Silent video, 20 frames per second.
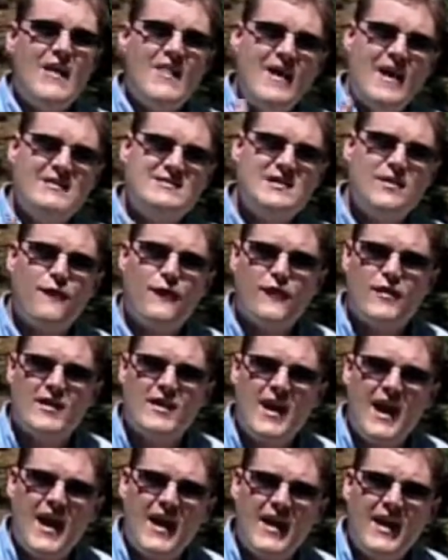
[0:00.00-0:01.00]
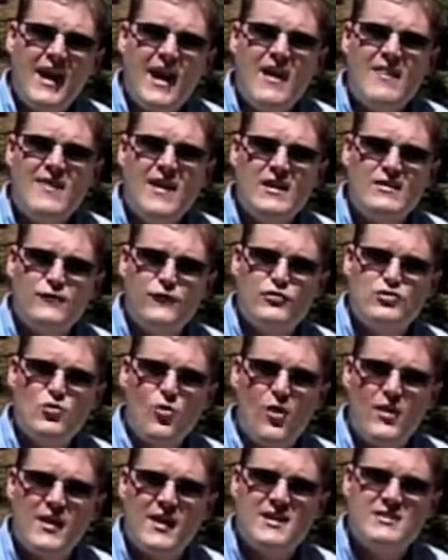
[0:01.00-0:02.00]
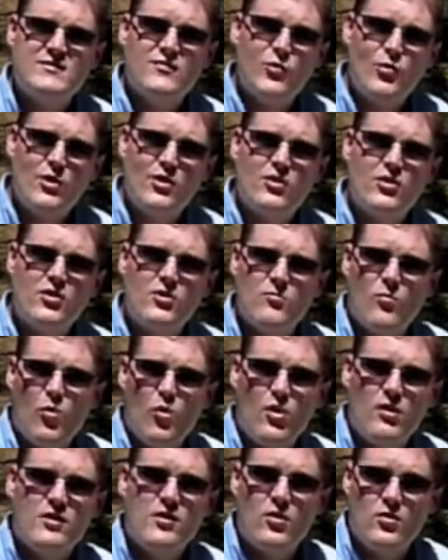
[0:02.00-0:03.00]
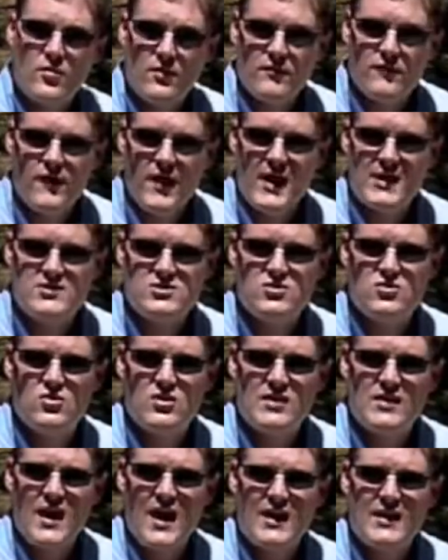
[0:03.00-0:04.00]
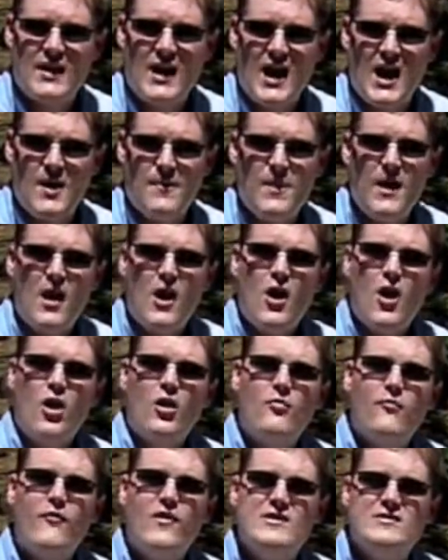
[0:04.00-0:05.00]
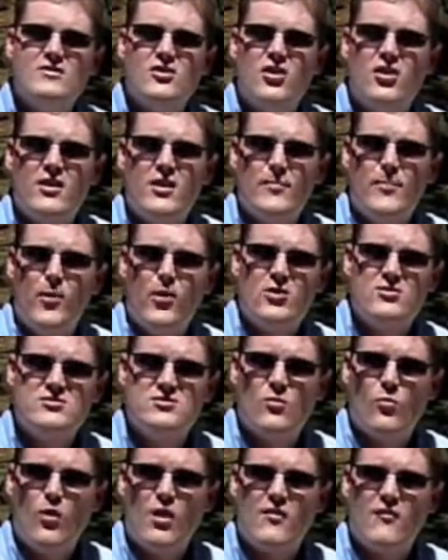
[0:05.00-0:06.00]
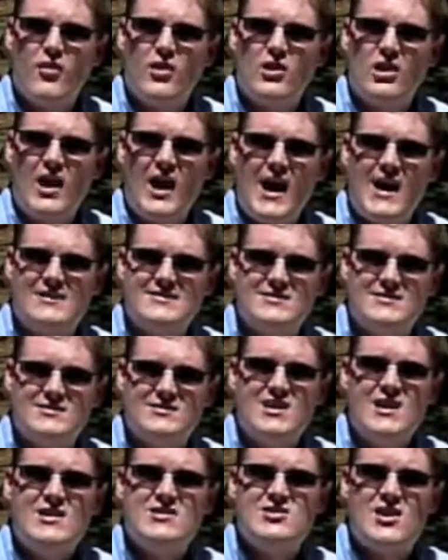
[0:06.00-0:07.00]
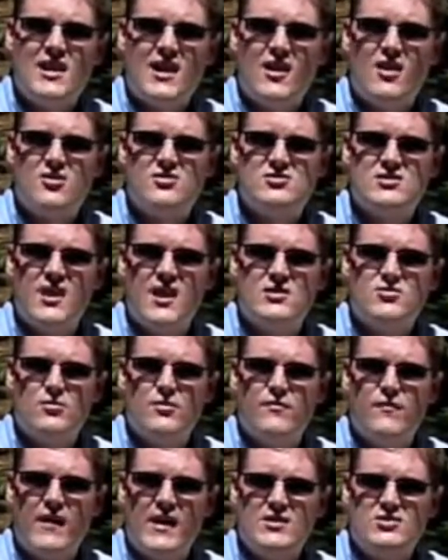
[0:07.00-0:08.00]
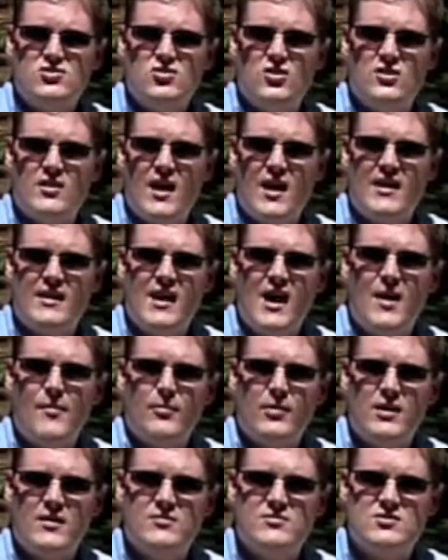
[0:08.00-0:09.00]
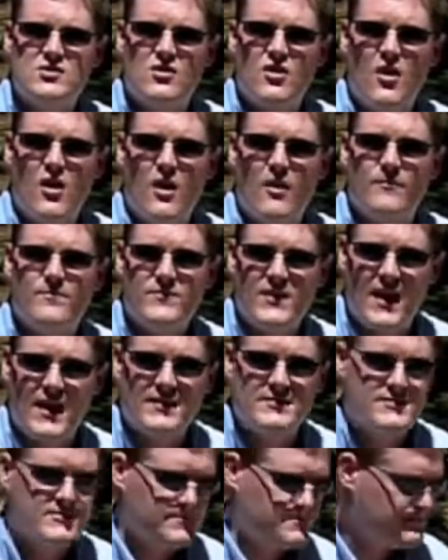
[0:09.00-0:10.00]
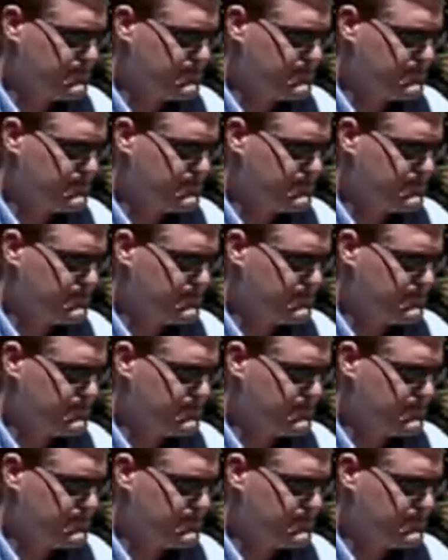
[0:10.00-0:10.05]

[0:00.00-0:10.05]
That's it for today. Thanks for joining us. If you want to learn more, go to advancedshooting.com or learn in person in one of our classes. Check out our schedule at advancedshooting.com or give us a call. Thanks.